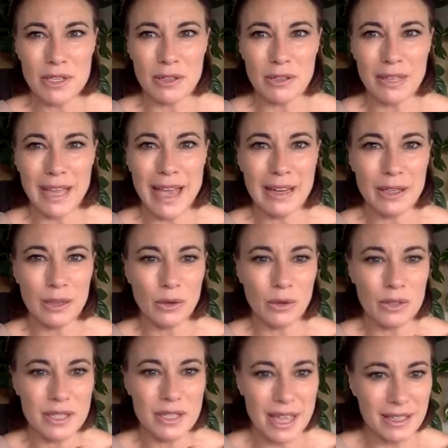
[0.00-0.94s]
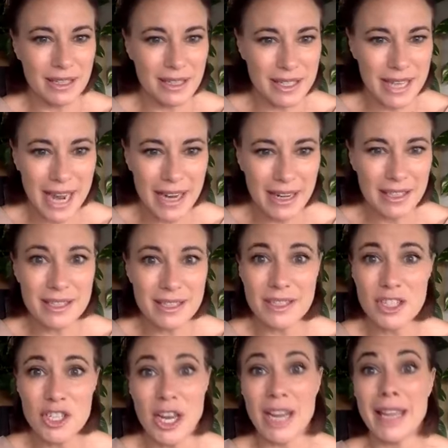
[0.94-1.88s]
so landlords and
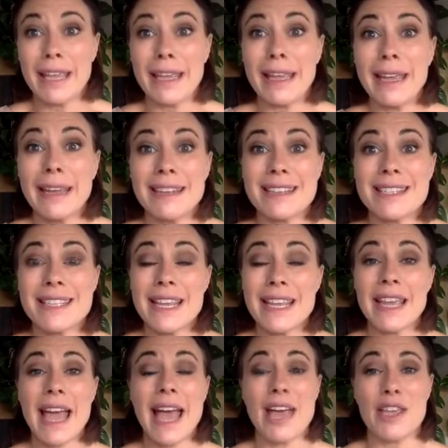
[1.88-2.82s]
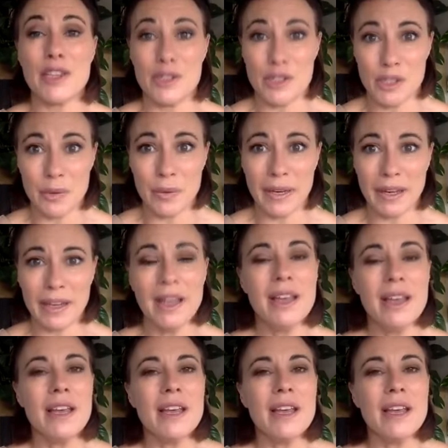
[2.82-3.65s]
tenants, and checking in, seeing how you're doing.